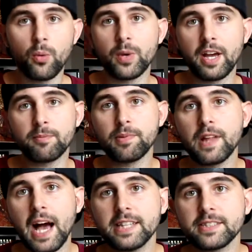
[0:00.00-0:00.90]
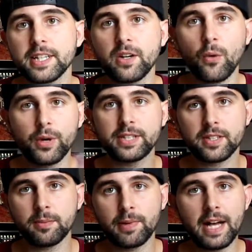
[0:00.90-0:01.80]
We have plastic, already
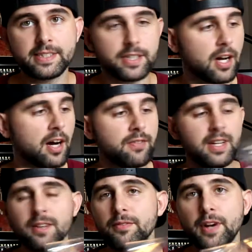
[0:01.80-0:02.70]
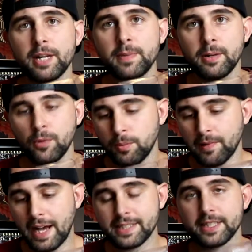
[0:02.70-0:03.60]
took the plastic off, very minimal
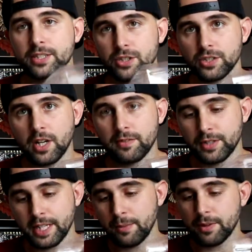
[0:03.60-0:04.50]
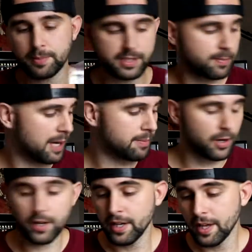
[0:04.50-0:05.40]
plastic, just covering it with a piece of paper.